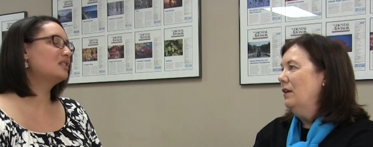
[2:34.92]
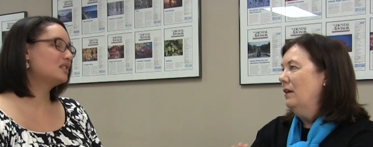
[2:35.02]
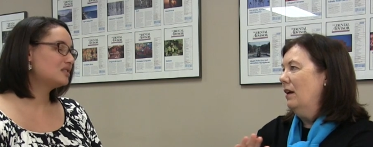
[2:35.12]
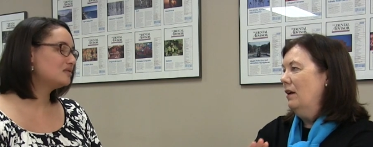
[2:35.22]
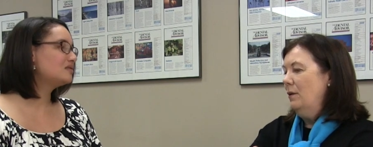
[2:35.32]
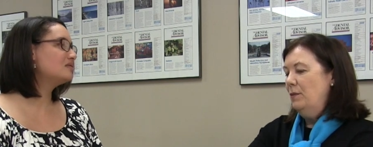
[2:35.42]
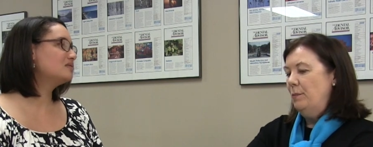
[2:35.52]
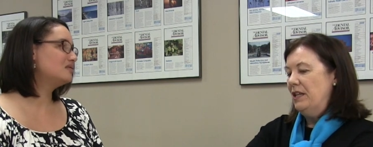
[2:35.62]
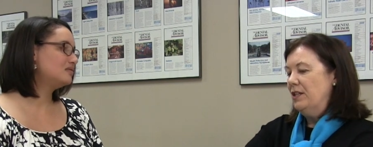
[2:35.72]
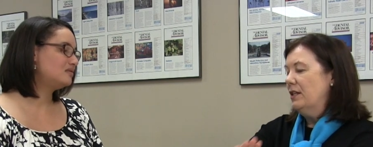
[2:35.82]
Speaker 1: they, um,
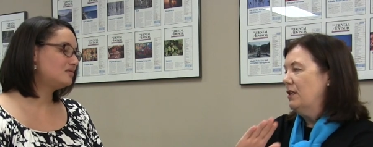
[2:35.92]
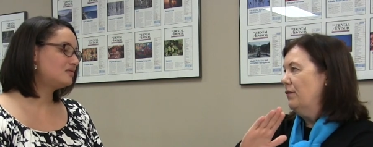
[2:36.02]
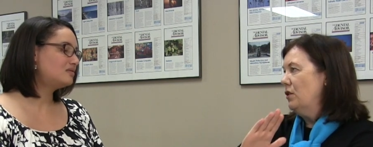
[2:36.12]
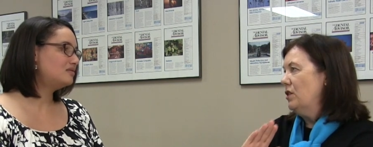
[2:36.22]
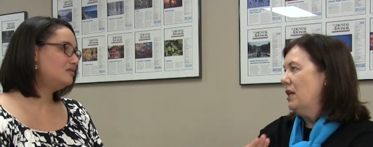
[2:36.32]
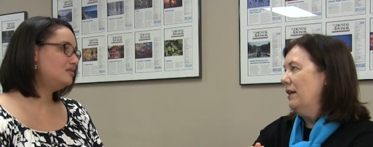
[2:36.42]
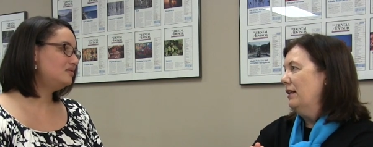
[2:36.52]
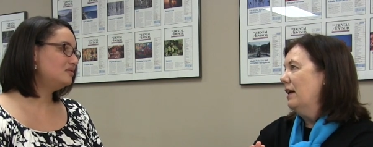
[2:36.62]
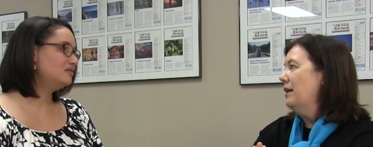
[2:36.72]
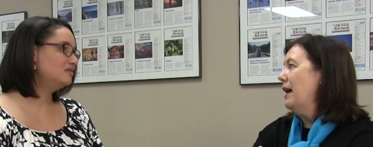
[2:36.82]
the best thing is if they're
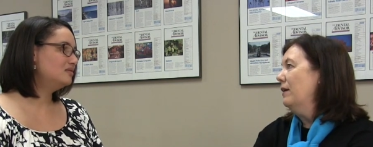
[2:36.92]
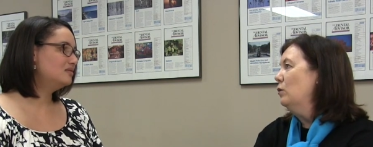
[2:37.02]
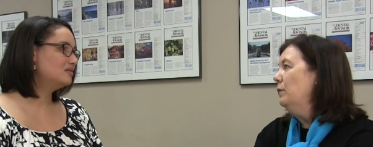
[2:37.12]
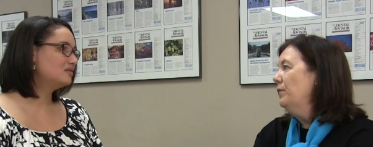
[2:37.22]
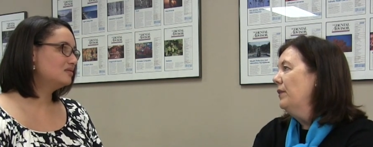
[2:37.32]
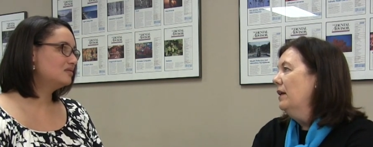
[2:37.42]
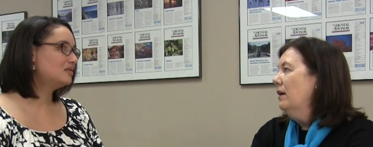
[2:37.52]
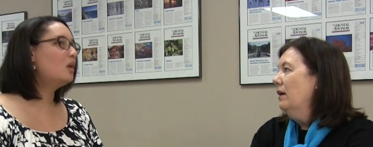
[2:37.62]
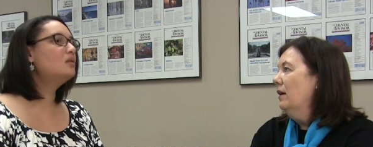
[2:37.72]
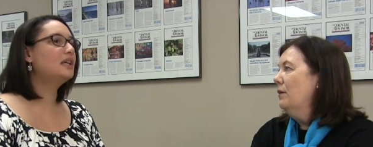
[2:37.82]
slightly at an angle.
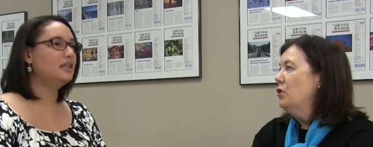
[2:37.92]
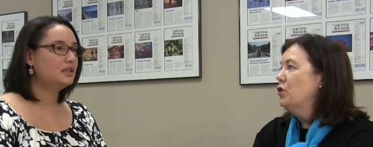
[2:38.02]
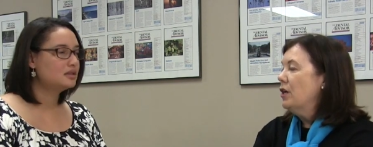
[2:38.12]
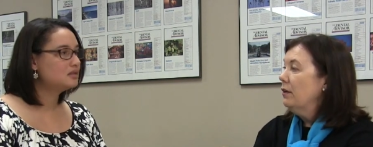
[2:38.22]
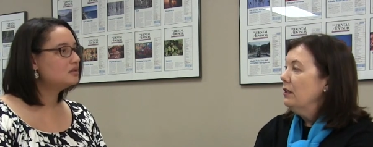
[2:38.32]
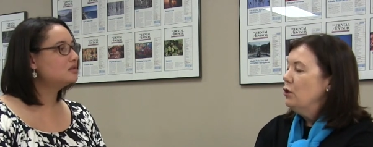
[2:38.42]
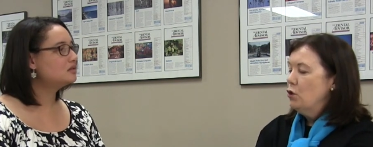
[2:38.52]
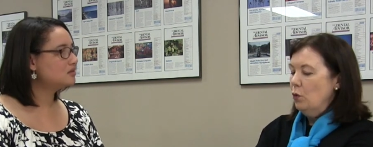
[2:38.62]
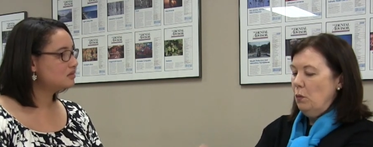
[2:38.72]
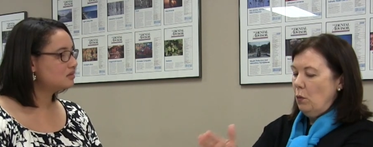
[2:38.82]
Uh, okay. Um, you certainly
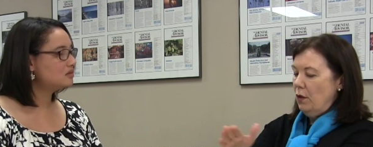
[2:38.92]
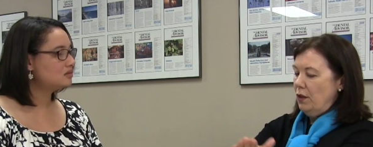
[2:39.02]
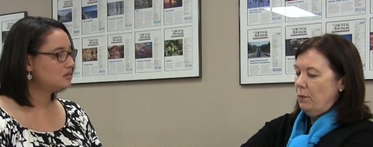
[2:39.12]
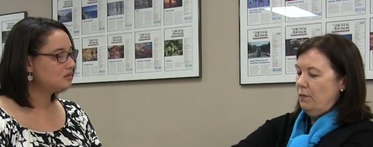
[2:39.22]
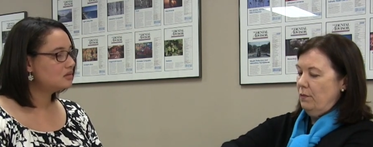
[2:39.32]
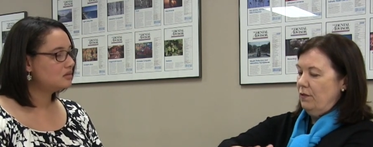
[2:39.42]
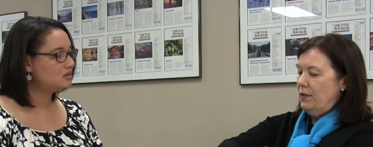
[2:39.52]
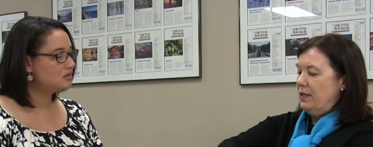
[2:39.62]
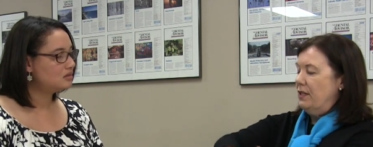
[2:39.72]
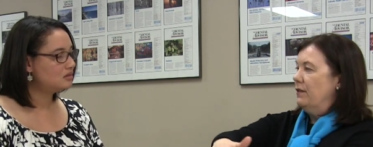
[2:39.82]
don't want them
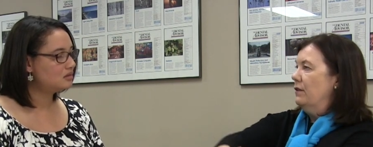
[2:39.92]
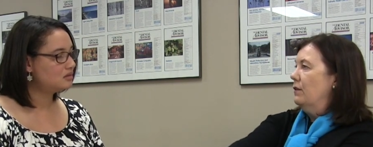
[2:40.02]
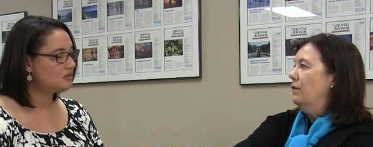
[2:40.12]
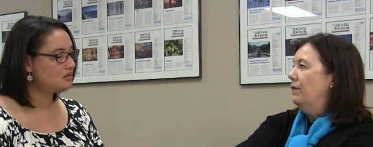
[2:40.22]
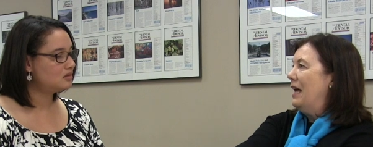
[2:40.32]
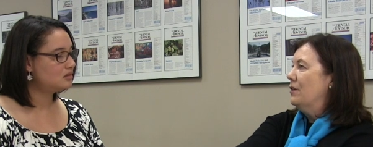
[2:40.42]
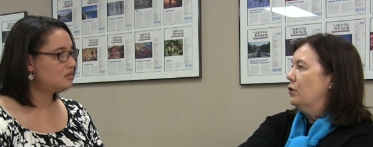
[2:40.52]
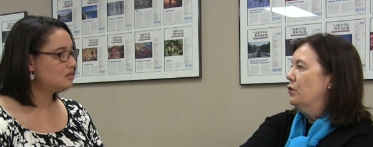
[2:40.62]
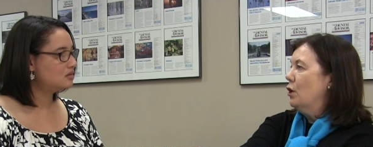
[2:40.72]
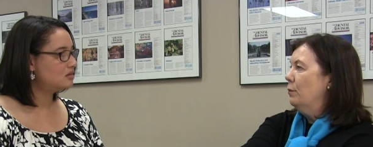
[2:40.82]
sitting
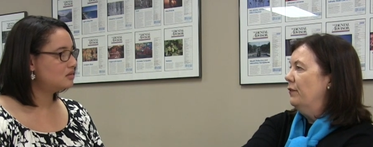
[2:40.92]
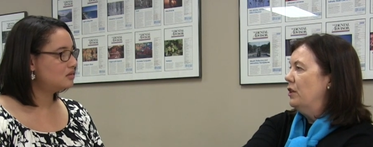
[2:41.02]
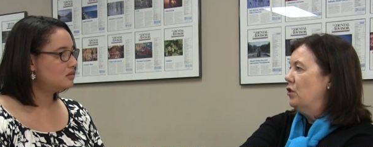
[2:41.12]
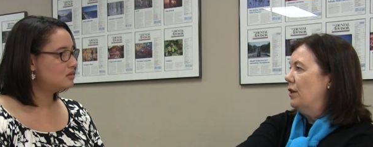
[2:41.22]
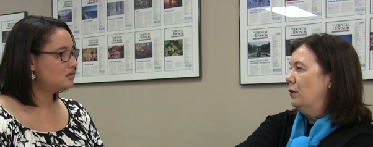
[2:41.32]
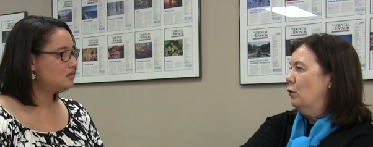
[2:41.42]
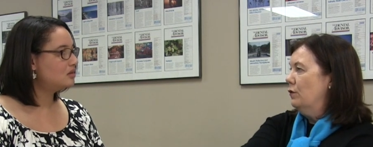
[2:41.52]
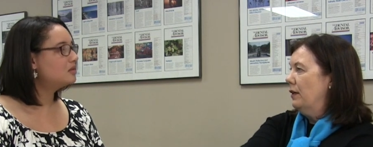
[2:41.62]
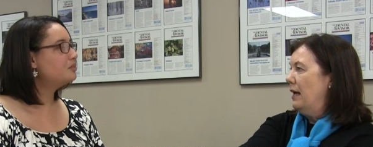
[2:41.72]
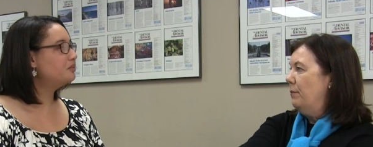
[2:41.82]
flat on top of each other
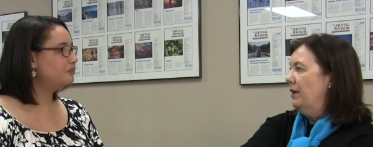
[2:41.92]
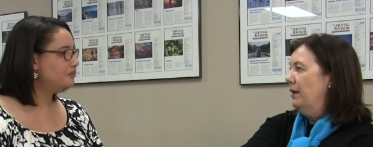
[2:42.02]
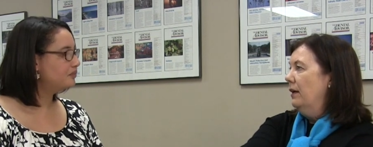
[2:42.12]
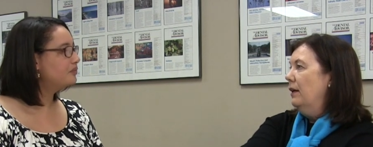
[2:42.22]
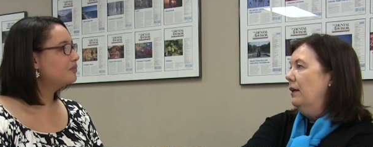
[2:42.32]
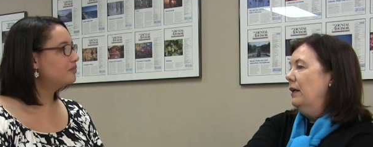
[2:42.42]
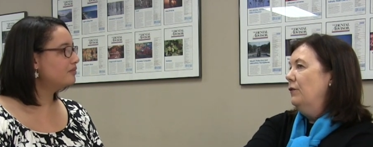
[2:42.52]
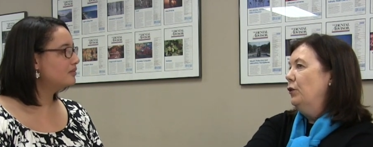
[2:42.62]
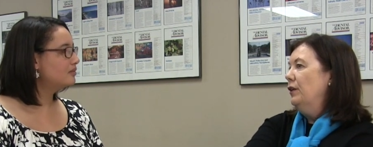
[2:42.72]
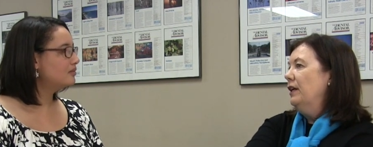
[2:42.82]
overlapping. Mm -hmm.
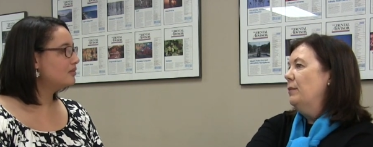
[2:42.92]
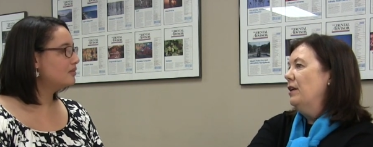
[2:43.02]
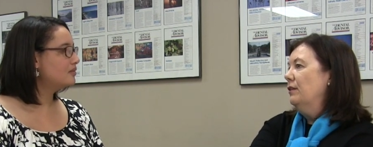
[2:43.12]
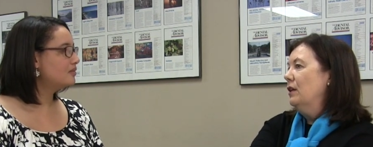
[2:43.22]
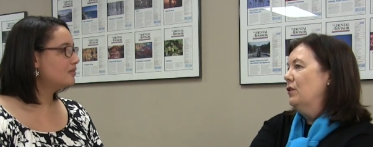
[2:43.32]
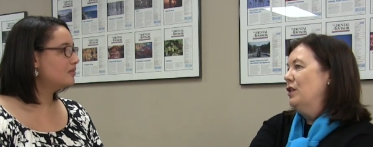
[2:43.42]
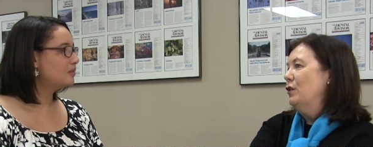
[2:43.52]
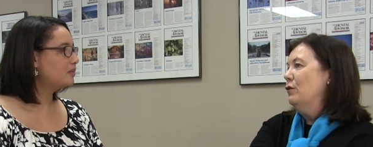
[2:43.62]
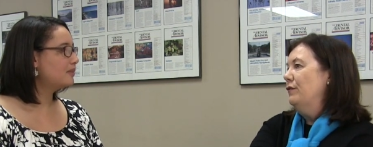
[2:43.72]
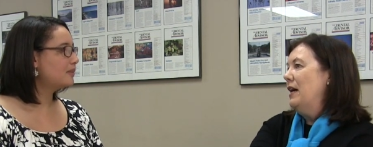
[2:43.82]
If you think about it, the
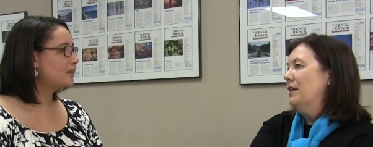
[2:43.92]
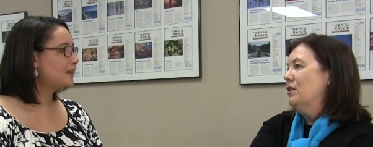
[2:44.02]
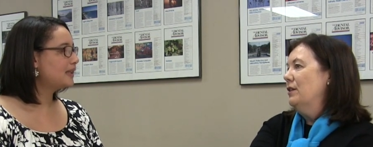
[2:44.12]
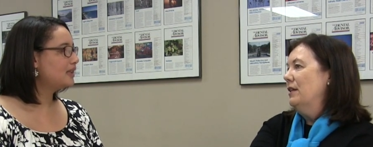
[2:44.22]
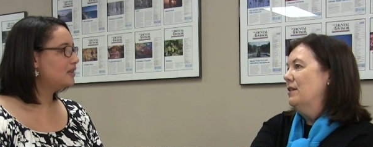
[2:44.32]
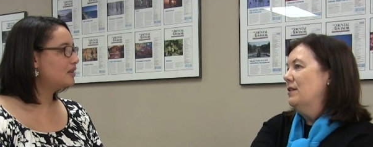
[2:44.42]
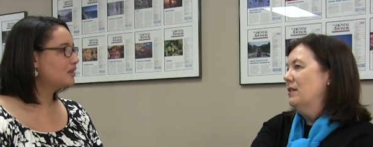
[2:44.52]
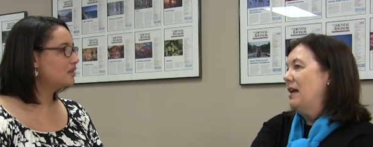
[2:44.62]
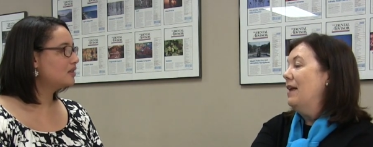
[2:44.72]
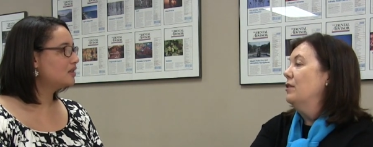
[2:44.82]
critical factor
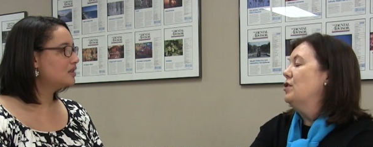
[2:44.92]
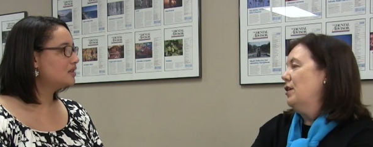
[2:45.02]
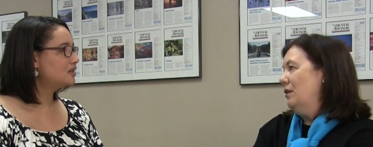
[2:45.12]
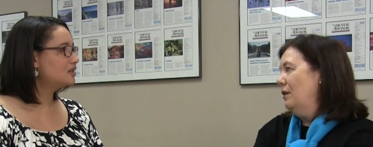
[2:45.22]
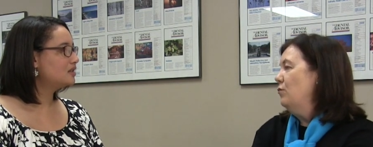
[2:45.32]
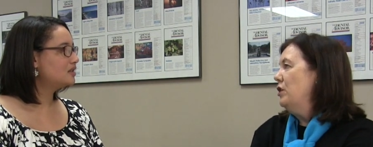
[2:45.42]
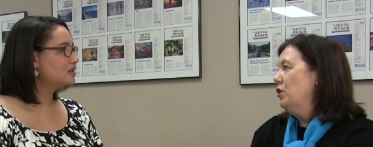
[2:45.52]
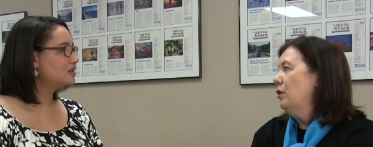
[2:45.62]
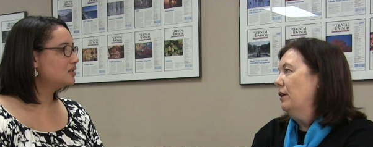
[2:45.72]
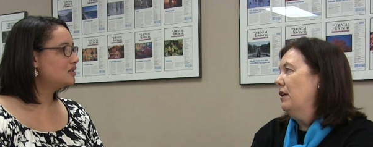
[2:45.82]
is can the sterilant
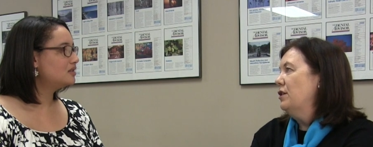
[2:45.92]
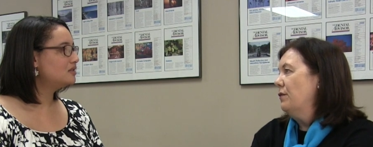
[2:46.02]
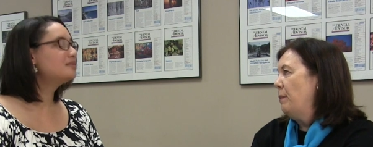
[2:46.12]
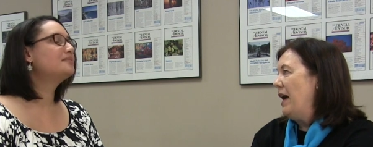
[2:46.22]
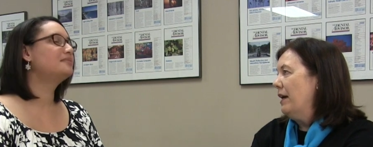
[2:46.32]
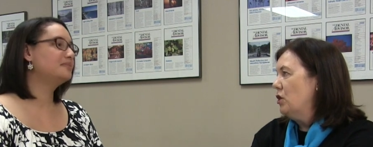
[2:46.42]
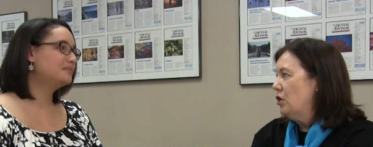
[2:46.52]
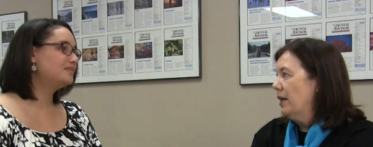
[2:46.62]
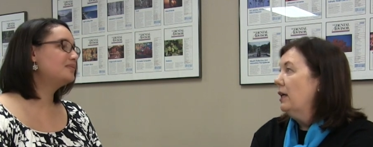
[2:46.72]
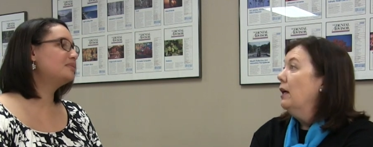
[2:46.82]
reach all areas of the
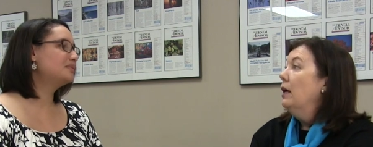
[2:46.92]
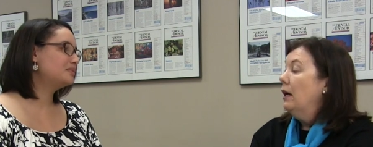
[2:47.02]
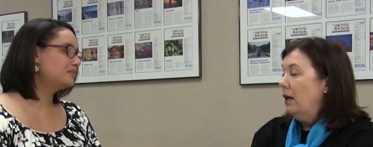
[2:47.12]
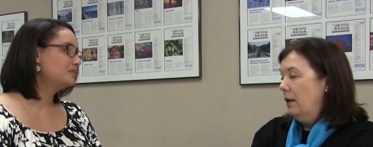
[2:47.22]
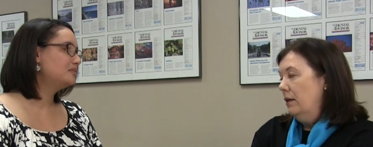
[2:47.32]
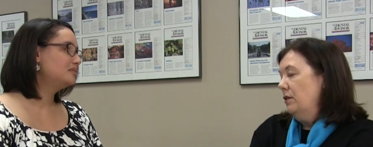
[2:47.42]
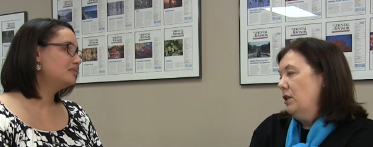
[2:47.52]
packaging mm -hmm. in